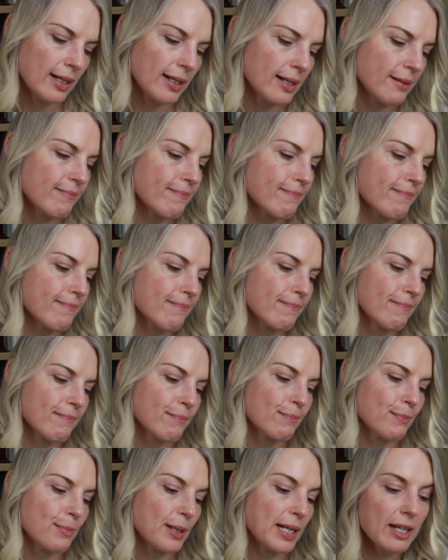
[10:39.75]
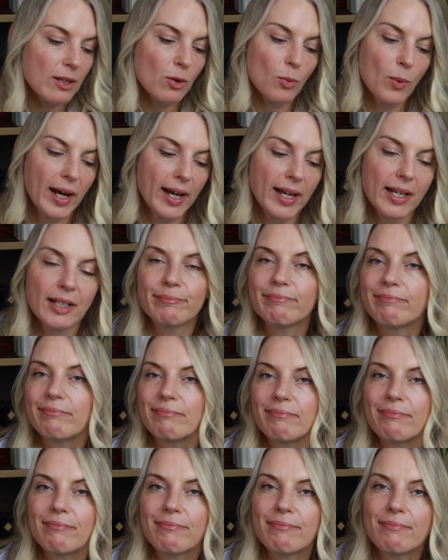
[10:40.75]
Um, but either way,
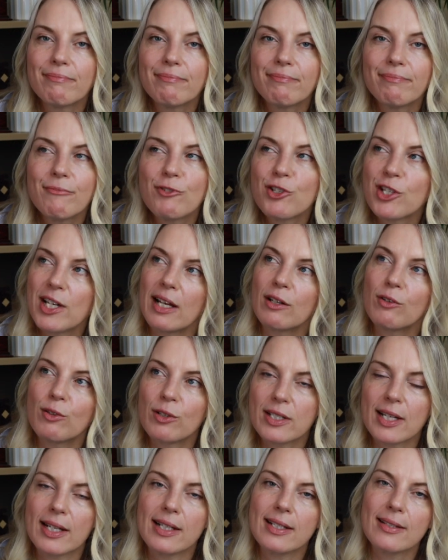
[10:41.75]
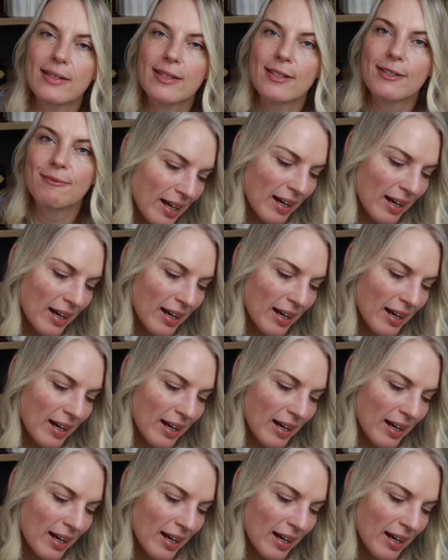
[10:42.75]
she had good taste.